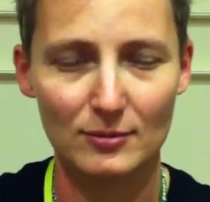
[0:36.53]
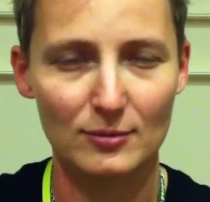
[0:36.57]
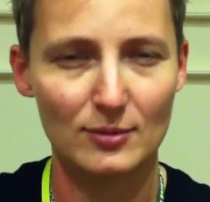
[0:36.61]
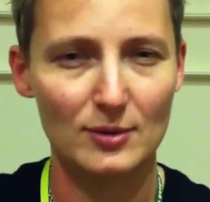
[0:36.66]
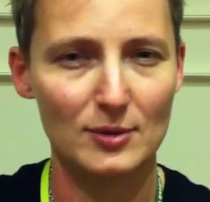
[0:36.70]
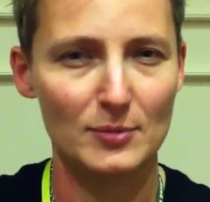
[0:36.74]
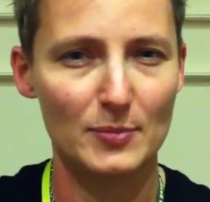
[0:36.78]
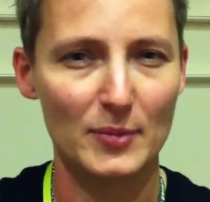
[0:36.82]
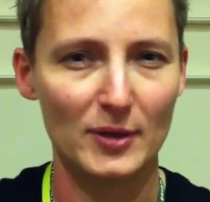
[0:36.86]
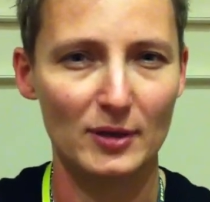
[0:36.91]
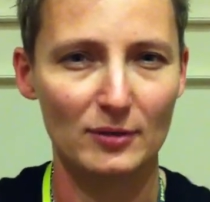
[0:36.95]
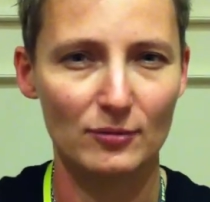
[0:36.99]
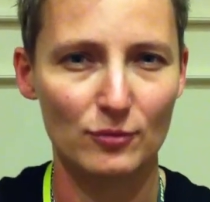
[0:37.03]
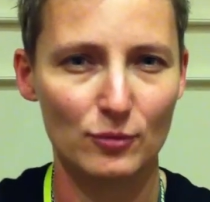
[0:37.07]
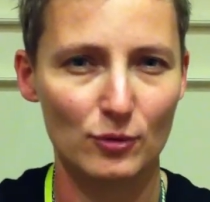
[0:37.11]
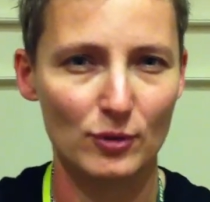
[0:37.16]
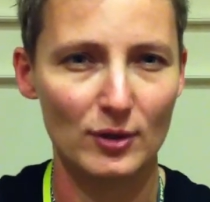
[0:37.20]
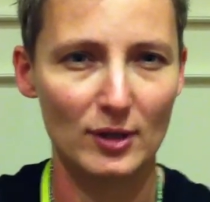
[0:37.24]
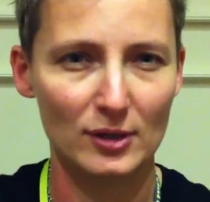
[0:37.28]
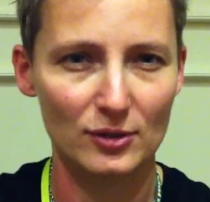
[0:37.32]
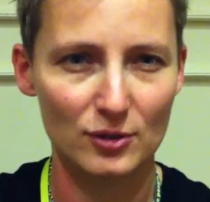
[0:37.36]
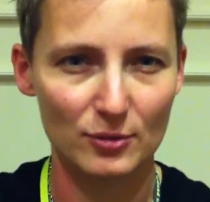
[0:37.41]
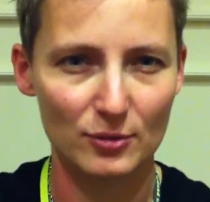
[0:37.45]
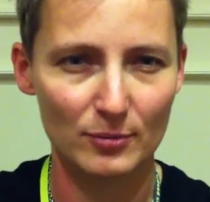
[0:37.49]
respect
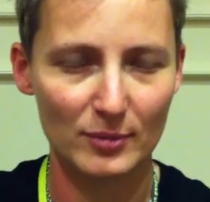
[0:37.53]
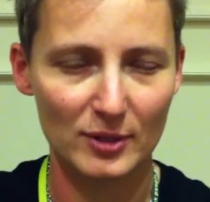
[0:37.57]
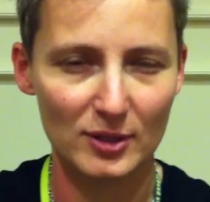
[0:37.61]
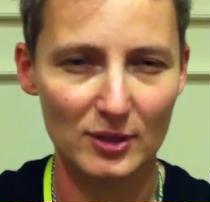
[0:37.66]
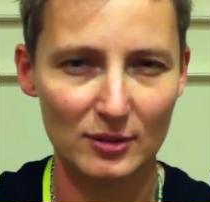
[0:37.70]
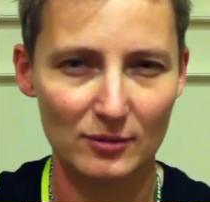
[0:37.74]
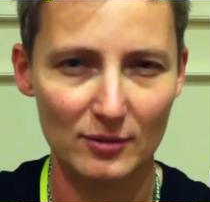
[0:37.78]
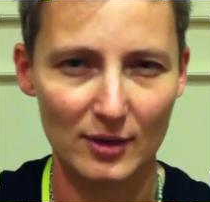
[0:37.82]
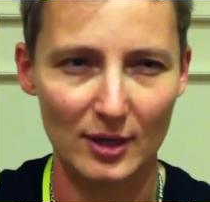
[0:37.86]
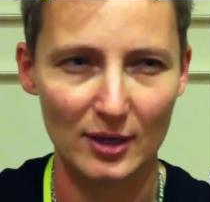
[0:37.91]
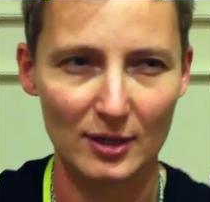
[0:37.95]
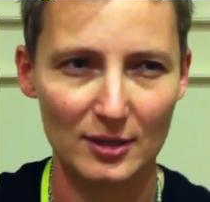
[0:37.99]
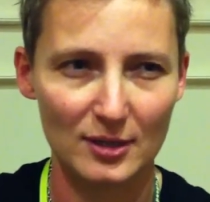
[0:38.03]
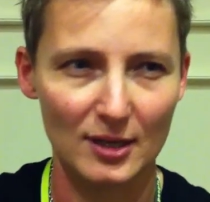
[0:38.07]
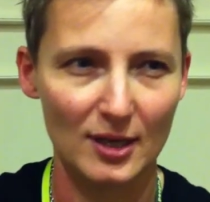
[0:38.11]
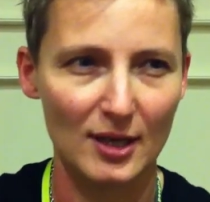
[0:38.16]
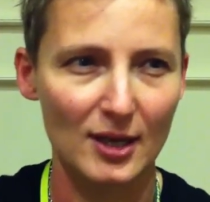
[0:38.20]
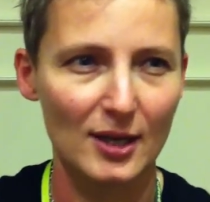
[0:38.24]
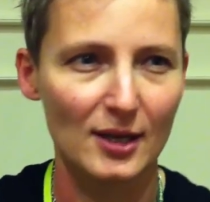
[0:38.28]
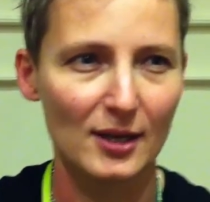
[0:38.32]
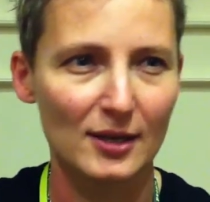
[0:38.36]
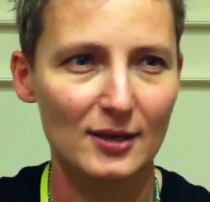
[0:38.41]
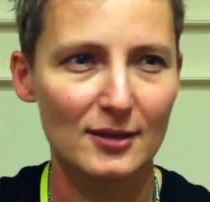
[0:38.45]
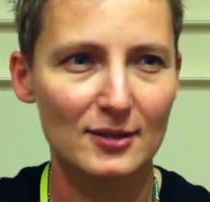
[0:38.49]
for L G B T rights.
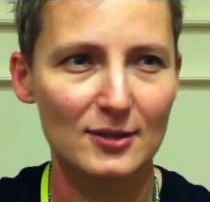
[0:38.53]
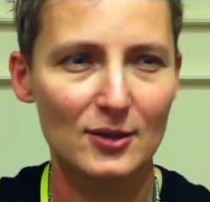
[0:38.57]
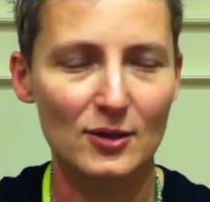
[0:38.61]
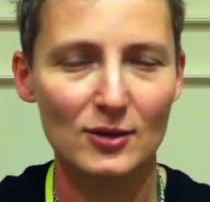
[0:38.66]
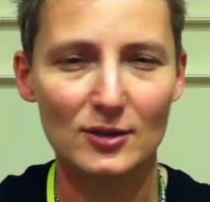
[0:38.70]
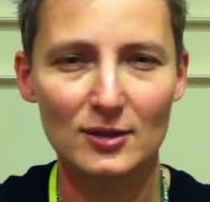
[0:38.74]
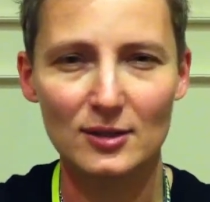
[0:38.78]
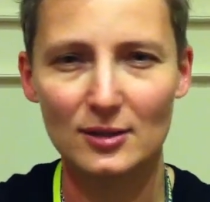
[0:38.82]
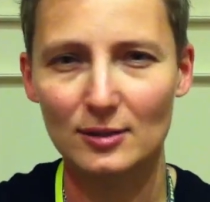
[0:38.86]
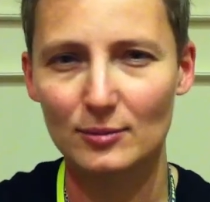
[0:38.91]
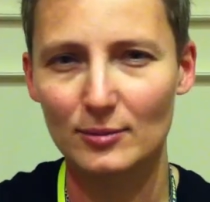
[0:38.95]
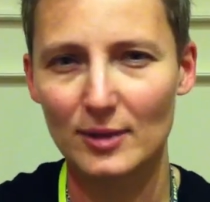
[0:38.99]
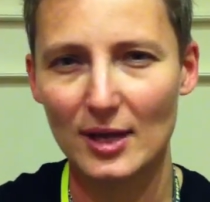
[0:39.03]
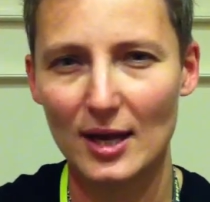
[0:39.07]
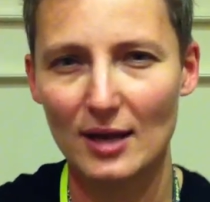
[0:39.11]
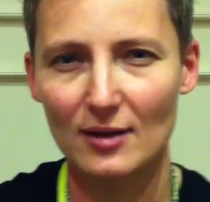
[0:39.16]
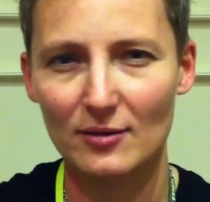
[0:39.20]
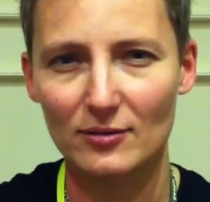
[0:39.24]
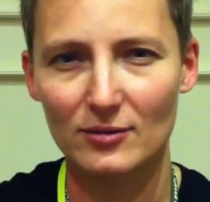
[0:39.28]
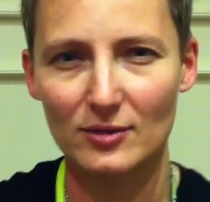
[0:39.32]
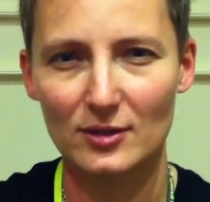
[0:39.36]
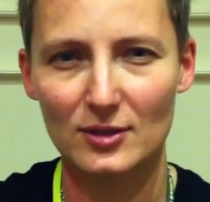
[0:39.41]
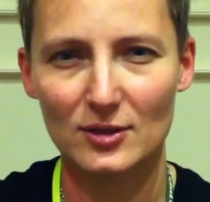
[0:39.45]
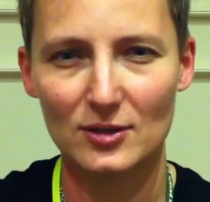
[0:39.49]
So until we
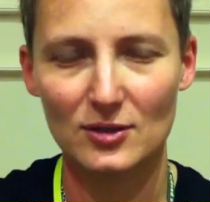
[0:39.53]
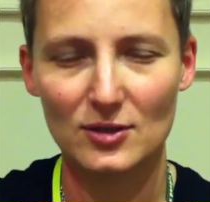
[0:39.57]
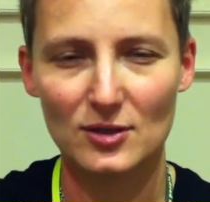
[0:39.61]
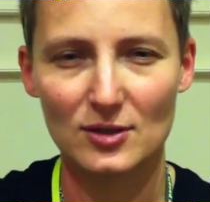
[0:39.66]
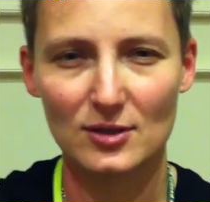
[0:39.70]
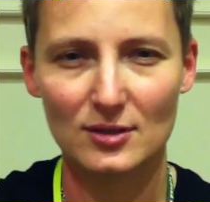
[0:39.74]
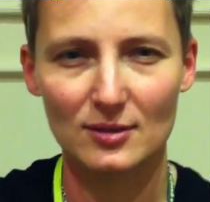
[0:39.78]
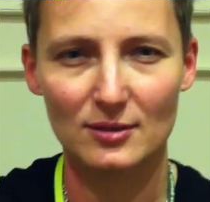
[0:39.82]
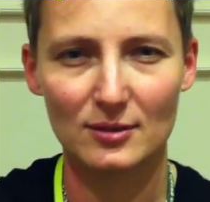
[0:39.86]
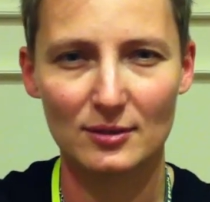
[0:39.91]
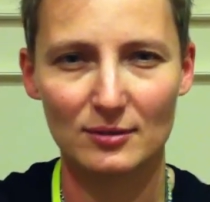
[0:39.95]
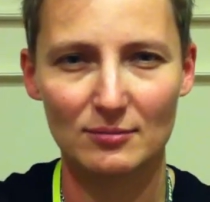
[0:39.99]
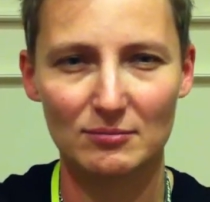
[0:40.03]
have this